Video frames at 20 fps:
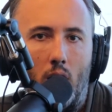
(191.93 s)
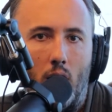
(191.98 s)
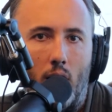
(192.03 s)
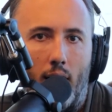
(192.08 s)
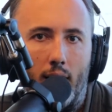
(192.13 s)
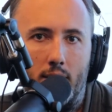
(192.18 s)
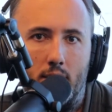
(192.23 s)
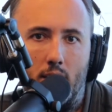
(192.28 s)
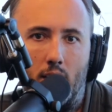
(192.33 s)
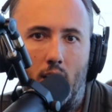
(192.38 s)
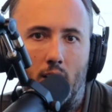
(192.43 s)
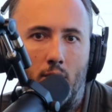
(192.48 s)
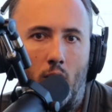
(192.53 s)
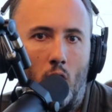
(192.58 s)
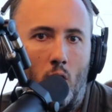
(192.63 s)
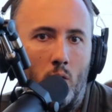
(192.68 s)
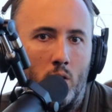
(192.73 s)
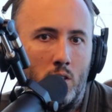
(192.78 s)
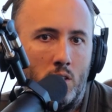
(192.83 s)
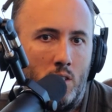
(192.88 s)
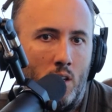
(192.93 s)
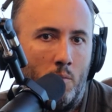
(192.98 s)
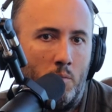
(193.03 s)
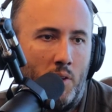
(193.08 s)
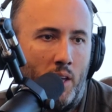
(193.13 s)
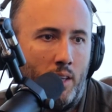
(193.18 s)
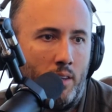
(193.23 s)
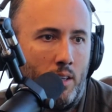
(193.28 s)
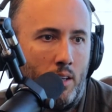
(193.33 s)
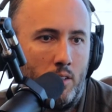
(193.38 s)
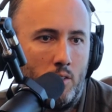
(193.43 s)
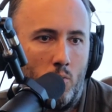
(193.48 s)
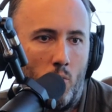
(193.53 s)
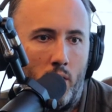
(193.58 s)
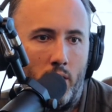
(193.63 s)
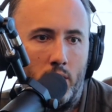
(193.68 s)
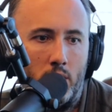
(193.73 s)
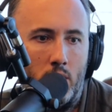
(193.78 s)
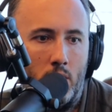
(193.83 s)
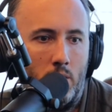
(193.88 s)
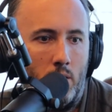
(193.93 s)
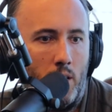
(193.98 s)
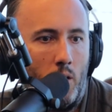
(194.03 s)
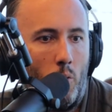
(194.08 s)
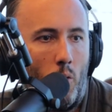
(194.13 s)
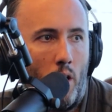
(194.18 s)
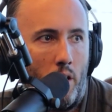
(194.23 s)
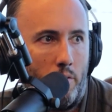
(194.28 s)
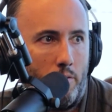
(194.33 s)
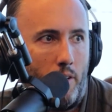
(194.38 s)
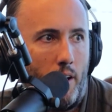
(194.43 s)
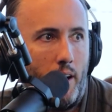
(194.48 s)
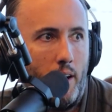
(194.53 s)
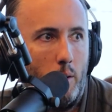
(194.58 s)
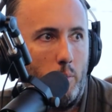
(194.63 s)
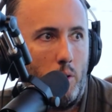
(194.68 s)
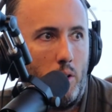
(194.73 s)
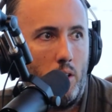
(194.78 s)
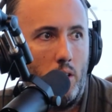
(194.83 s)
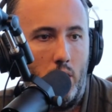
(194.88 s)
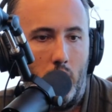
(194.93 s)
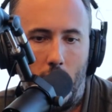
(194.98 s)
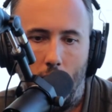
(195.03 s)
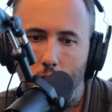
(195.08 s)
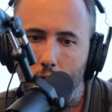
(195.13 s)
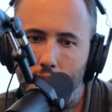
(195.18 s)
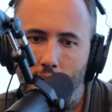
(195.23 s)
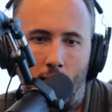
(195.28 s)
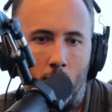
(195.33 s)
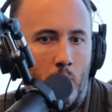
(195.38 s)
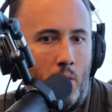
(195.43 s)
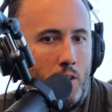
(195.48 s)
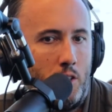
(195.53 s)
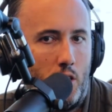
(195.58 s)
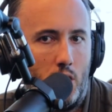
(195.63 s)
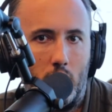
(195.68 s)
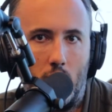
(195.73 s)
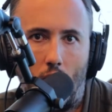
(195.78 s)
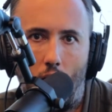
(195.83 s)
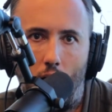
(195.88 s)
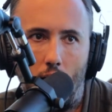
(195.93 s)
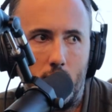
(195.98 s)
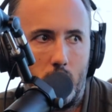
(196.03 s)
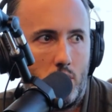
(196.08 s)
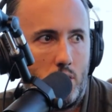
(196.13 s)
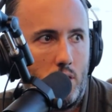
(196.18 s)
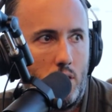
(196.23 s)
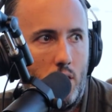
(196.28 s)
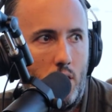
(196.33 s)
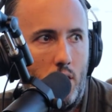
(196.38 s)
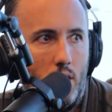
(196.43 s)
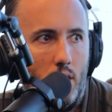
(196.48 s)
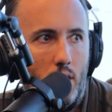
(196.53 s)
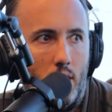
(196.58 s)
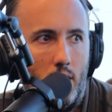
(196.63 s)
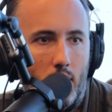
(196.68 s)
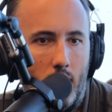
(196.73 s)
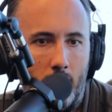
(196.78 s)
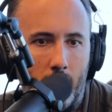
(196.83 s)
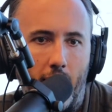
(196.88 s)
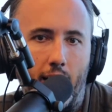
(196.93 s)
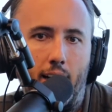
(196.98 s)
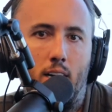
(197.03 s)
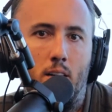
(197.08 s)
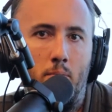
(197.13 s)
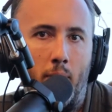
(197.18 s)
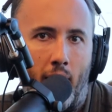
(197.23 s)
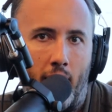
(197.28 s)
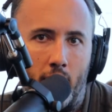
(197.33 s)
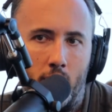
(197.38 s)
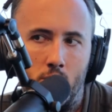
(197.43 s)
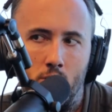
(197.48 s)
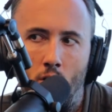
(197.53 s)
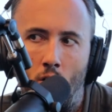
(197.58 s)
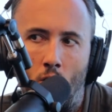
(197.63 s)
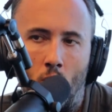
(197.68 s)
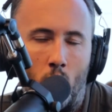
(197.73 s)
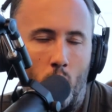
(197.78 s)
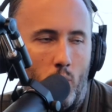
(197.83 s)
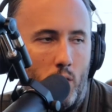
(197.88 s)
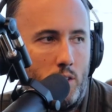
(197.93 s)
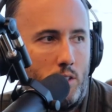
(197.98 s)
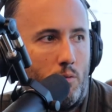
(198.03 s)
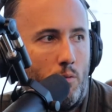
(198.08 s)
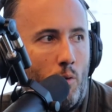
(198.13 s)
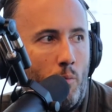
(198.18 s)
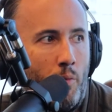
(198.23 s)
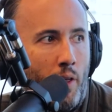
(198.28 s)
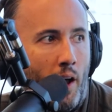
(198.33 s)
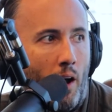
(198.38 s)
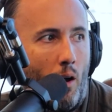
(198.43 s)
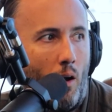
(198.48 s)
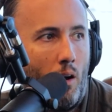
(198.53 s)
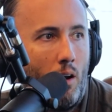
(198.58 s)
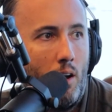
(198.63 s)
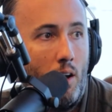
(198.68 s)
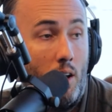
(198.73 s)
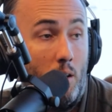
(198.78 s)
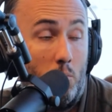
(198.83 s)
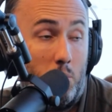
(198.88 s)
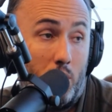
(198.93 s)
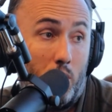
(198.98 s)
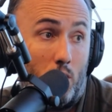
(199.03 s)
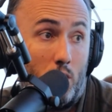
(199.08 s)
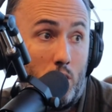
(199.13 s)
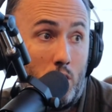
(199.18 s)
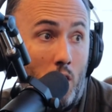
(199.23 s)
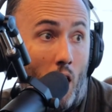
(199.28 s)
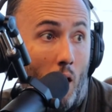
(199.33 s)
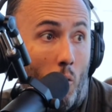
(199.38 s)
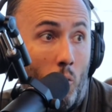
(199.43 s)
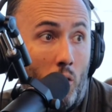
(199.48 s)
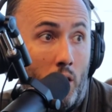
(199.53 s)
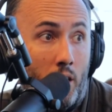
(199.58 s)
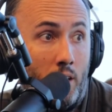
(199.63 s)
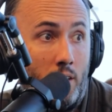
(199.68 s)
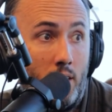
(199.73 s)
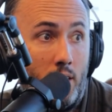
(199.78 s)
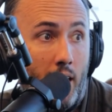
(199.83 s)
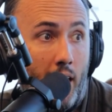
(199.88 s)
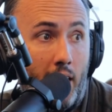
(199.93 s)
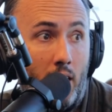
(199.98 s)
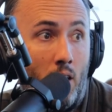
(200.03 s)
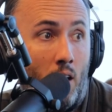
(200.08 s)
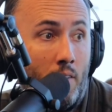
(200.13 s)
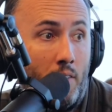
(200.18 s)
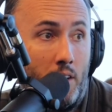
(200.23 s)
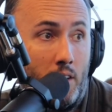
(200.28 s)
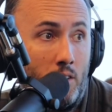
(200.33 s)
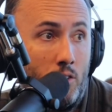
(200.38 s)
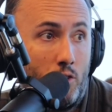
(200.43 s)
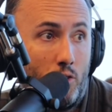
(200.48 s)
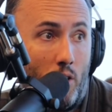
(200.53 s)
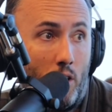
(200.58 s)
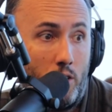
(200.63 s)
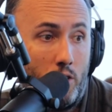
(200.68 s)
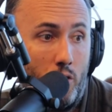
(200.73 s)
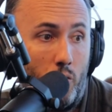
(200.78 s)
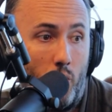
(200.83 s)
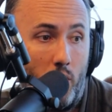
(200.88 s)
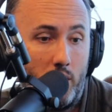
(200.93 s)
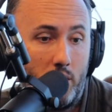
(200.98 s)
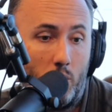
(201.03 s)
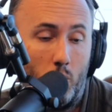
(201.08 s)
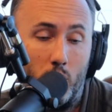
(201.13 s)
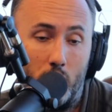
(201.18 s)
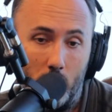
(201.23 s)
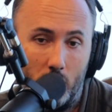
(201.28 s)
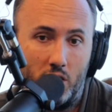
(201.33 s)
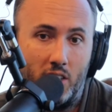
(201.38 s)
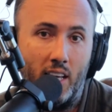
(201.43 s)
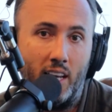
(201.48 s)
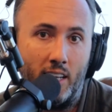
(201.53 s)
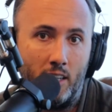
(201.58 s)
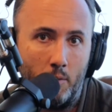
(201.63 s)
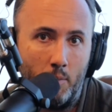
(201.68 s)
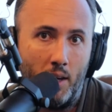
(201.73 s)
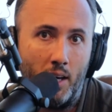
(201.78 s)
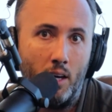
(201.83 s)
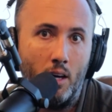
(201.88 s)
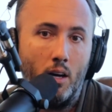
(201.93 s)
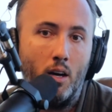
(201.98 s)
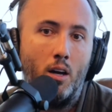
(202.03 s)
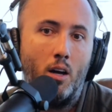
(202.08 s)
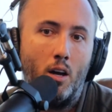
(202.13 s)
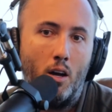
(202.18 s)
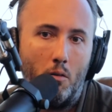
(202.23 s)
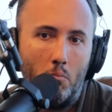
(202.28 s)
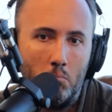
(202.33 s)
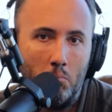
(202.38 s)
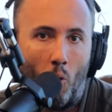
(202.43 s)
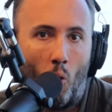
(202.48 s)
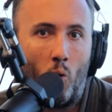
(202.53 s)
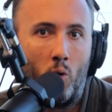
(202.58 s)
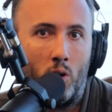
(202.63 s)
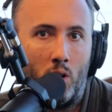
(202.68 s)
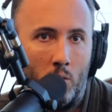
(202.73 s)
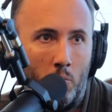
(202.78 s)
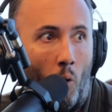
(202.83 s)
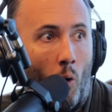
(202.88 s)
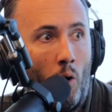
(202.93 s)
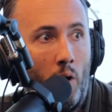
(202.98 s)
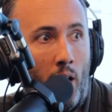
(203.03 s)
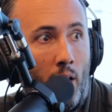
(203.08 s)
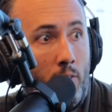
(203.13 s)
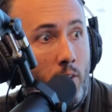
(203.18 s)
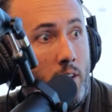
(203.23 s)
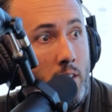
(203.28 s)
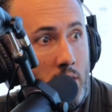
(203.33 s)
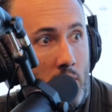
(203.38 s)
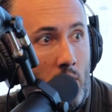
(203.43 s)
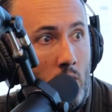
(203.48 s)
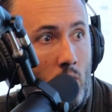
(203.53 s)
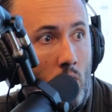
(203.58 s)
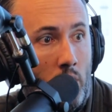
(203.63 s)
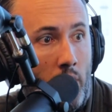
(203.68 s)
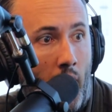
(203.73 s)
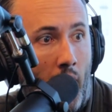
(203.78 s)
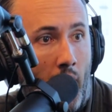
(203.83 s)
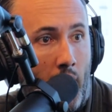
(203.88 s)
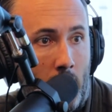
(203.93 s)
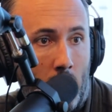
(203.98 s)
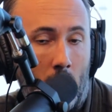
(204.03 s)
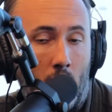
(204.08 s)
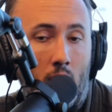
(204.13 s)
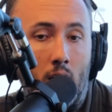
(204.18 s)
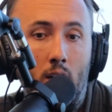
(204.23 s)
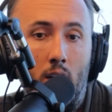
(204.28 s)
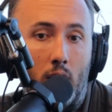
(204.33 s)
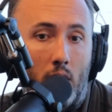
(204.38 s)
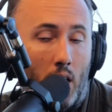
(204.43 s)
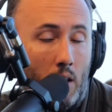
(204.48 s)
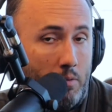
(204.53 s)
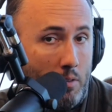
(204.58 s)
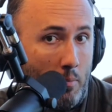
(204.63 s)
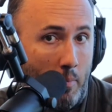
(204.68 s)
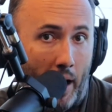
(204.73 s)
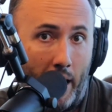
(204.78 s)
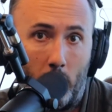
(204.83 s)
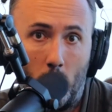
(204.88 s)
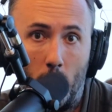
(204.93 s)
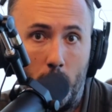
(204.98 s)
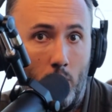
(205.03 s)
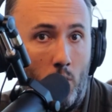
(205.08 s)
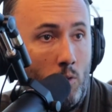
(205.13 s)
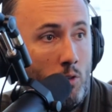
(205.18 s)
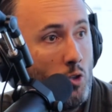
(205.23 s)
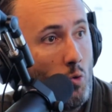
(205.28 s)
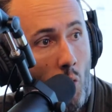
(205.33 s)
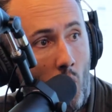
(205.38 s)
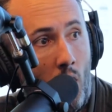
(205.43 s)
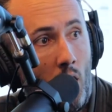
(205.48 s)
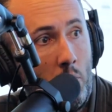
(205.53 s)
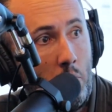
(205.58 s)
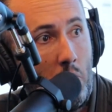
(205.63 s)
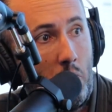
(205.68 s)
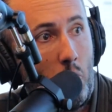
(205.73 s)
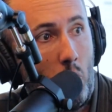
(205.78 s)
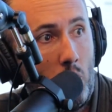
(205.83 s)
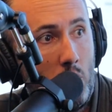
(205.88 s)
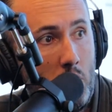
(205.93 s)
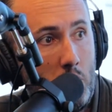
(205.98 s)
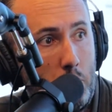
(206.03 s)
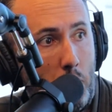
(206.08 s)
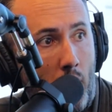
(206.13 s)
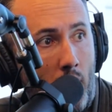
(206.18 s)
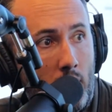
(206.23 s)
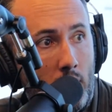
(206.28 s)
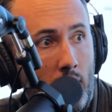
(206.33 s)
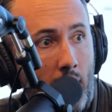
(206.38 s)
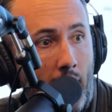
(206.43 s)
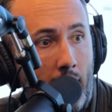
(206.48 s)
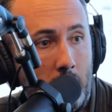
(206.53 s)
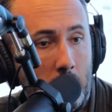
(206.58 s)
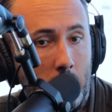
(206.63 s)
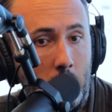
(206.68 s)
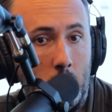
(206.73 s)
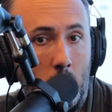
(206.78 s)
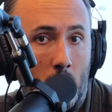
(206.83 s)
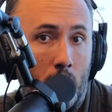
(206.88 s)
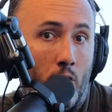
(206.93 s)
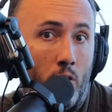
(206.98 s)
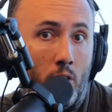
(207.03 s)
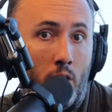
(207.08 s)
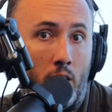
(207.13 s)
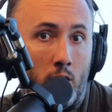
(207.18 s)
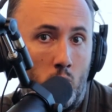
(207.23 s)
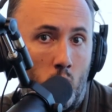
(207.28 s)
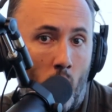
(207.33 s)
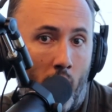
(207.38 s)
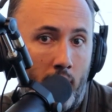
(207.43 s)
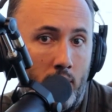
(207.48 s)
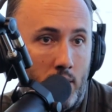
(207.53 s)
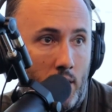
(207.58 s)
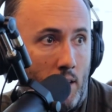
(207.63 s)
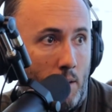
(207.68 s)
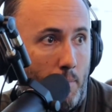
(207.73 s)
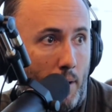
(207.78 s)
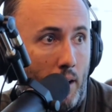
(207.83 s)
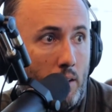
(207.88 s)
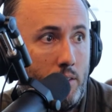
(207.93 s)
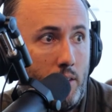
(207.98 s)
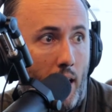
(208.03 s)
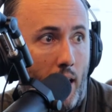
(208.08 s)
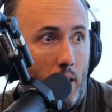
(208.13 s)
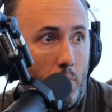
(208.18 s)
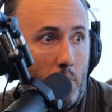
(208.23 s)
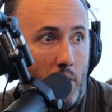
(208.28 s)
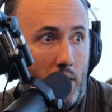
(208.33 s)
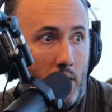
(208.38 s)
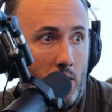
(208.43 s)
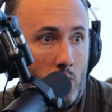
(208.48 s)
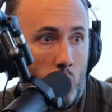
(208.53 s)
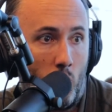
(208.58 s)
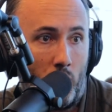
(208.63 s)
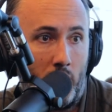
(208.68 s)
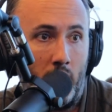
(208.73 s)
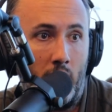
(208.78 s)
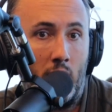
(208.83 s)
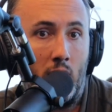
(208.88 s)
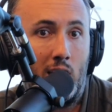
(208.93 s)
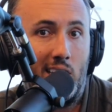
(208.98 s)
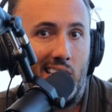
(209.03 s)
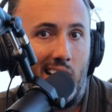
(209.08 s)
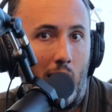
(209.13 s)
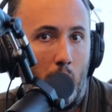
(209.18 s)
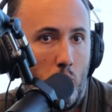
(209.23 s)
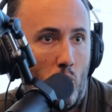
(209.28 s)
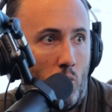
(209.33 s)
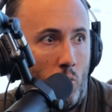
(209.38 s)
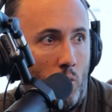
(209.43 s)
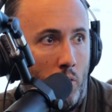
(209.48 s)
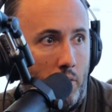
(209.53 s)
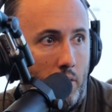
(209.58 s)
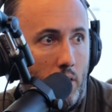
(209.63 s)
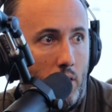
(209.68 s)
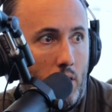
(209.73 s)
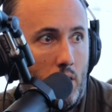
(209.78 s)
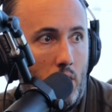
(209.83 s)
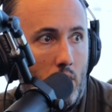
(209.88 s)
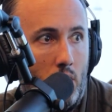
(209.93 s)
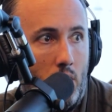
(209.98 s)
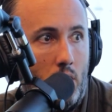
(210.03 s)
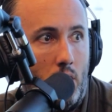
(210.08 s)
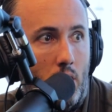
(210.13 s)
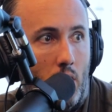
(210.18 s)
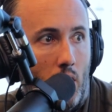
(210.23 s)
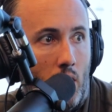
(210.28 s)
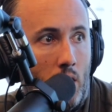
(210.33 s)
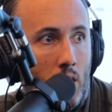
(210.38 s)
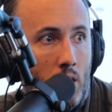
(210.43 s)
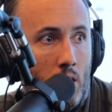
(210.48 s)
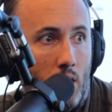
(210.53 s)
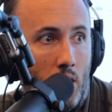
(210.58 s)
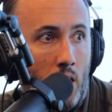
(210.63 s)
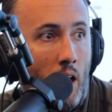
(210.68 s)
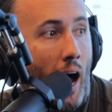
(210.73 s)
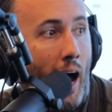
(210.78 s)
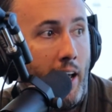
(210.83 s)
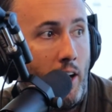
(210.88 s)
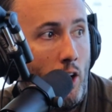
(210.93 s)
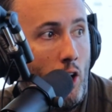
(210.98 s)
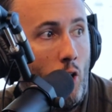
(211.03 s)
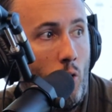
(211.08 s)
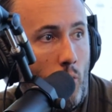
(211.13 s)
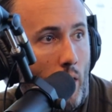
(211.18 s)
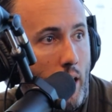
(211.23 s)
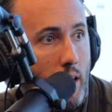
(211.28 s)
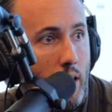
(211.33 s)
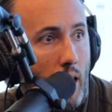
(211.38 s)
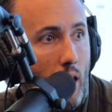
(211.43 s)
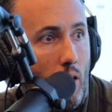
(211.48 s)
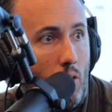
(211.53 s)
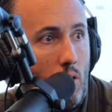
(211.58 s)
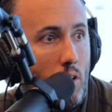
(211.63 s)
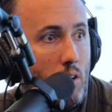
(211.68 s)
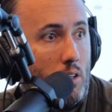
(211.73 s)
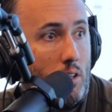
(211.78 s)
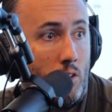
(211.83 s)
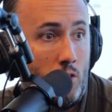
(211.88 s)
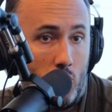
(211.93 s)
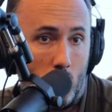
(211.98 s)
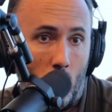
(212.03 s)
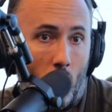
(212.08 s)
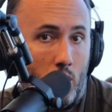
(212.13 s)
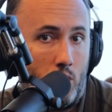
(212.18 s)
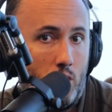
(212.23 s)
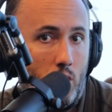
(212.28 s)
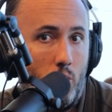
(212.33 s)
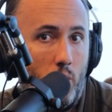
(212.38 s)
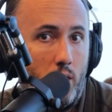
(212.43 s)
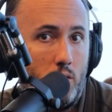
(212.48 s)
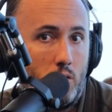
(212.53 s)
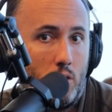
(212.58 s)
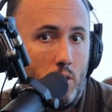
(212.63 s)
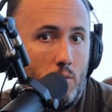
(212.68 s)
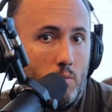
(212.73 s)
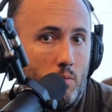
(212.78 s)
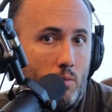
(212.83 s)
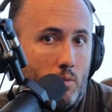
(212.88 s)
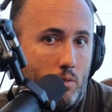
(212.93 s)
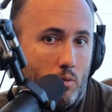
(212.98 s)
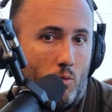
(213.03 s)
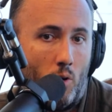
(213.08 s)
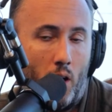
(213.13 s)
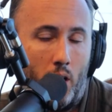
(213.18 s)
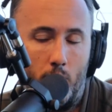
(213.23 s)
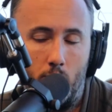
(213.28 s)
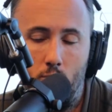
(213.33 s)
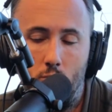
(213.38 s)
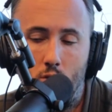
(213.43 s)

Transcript: A C of O is something that's relatively quantifiable. Here's how much it costs. And they can manage their own risk from there. But they're just not willing to take on the construction risk, which is getting to be more and more every single day. If the microphones were on before this podcast, you would have heard us ranting about that because we're getting clobbered with it in Idaho right now. Construction risk, right?